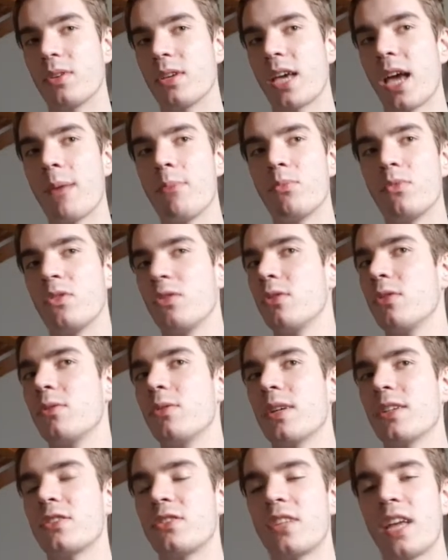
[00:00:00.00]
came
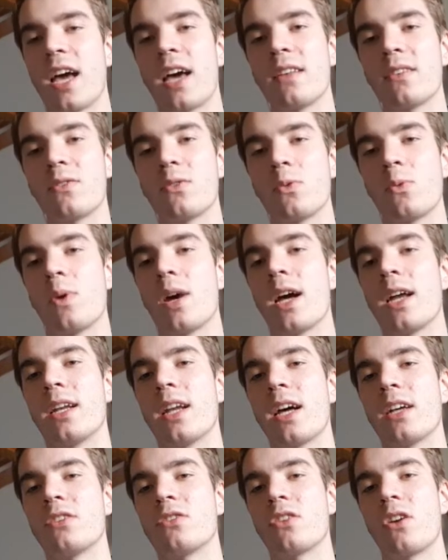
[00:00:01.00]
to a stand when
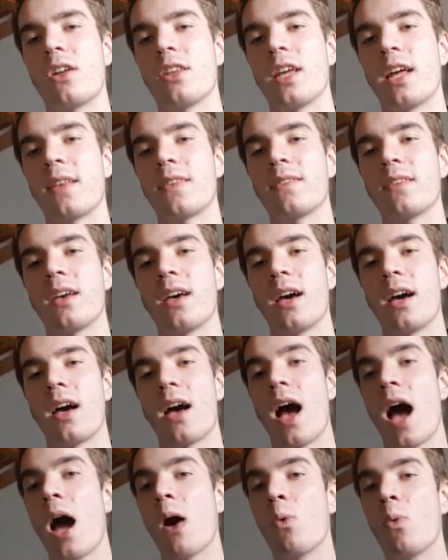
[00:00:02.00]
I saw that
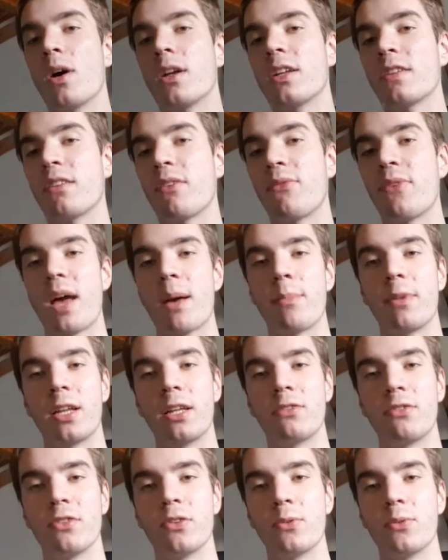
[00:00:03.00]
I wanted a
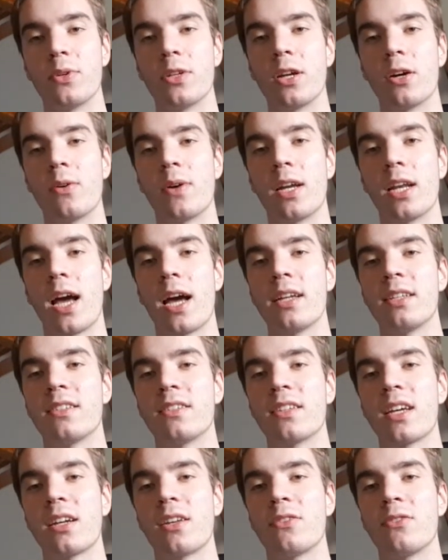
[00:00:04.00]
family too, you know, and I
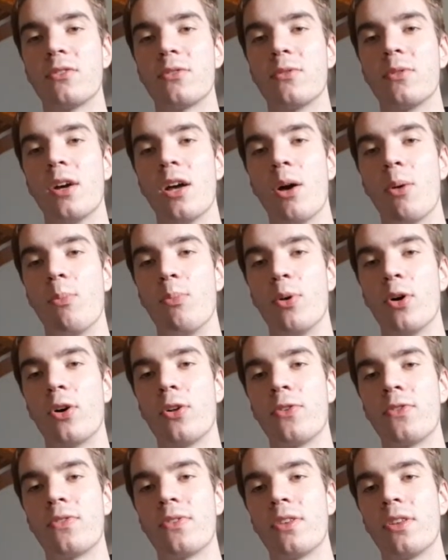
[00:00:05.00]
decided to
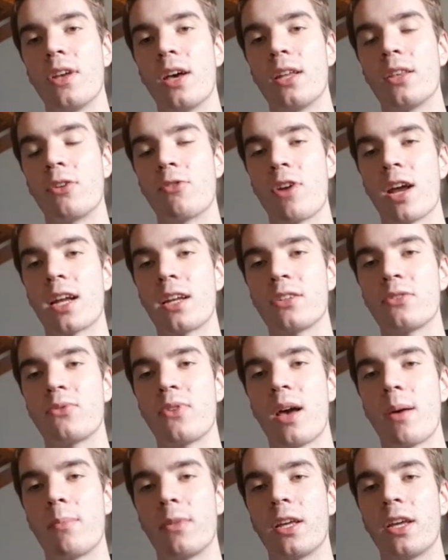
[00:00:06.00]
build the Reckless
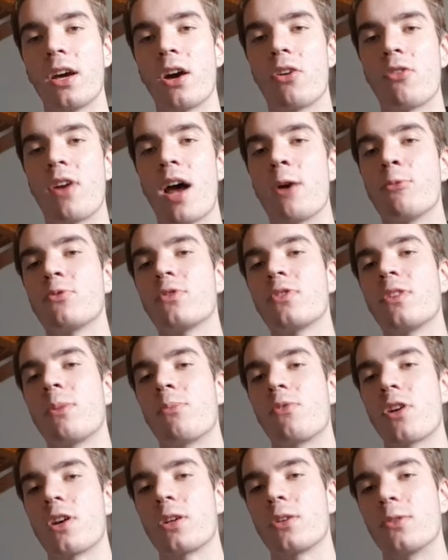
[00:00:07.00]
family around the
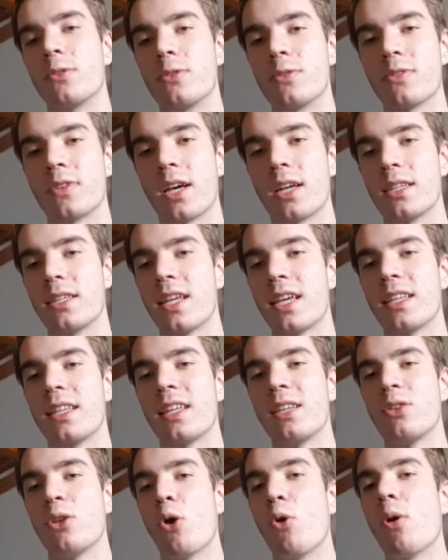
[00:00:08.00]
Brotherhood. They
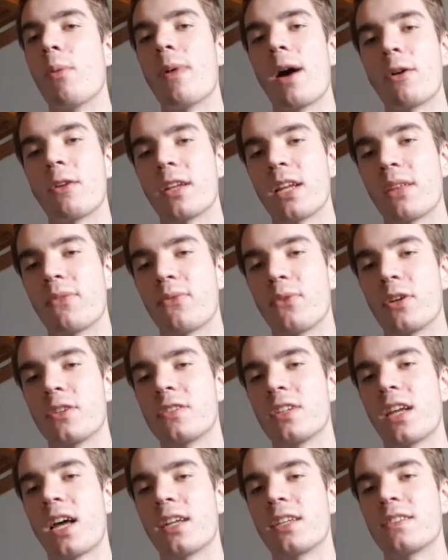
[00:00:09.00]
didn't know about it at
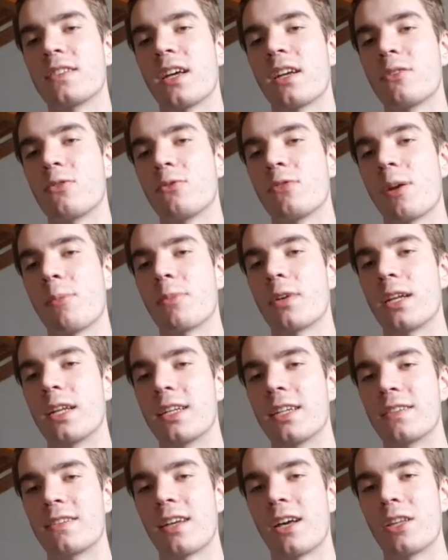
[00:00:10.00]
first, and I decided to come
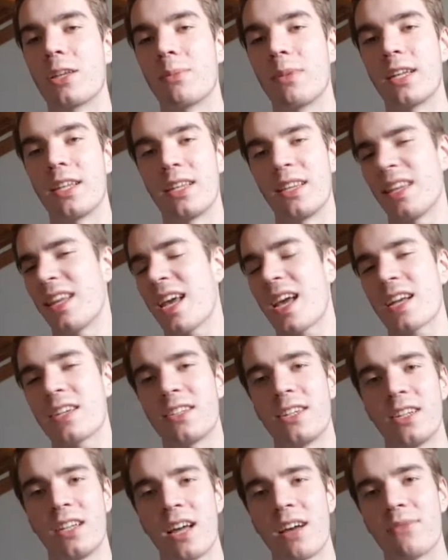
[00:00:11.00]
clean and tell them, and they
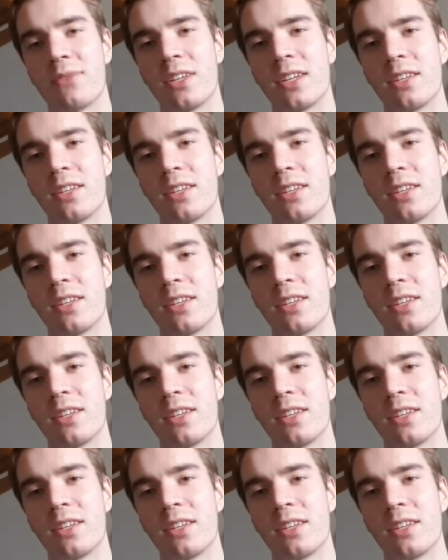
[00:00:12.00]
actually loved